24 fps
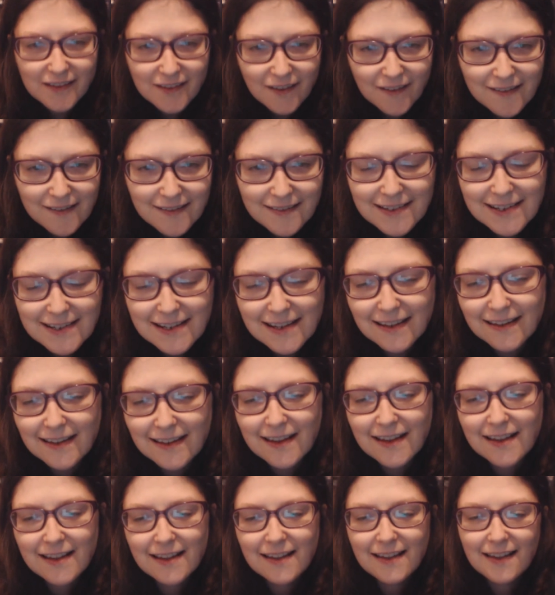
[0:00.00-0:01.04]
the
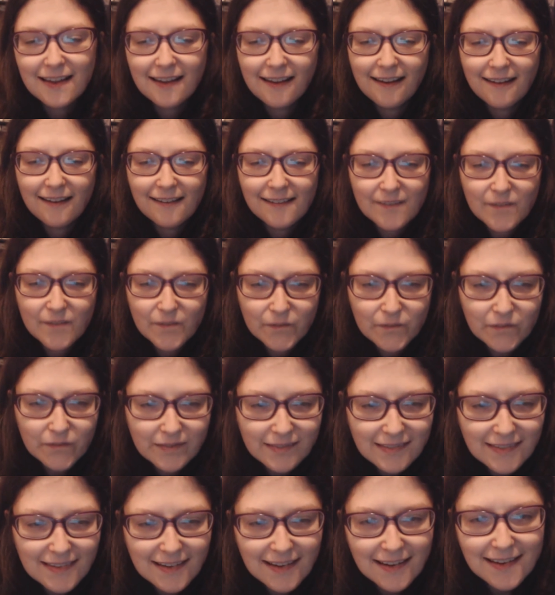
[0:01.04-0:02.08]
Doctor.
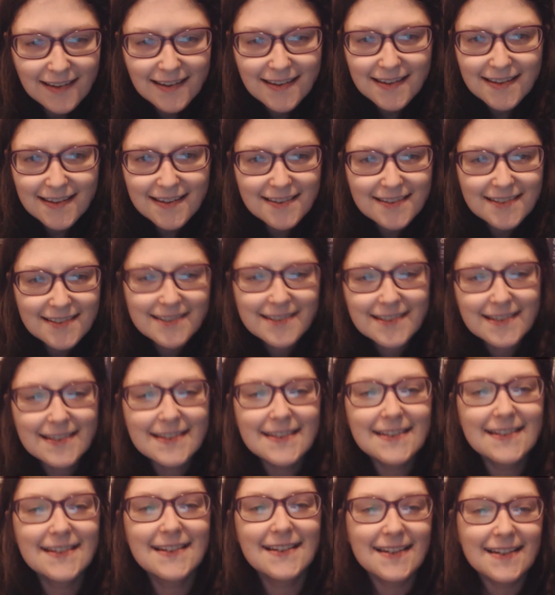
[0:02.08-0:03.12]
It's
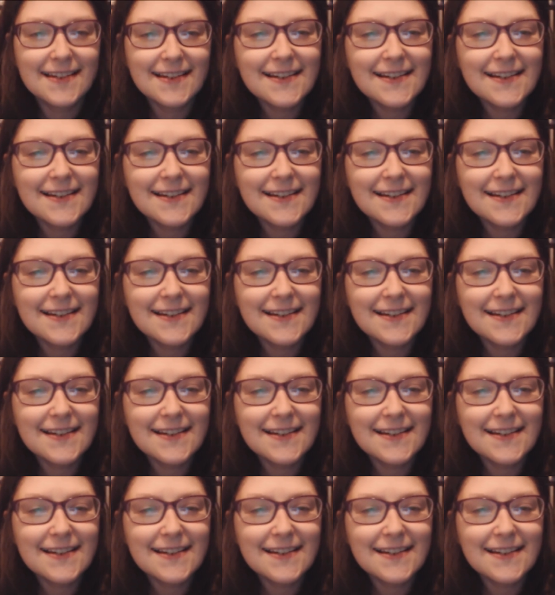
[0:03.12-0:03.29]
like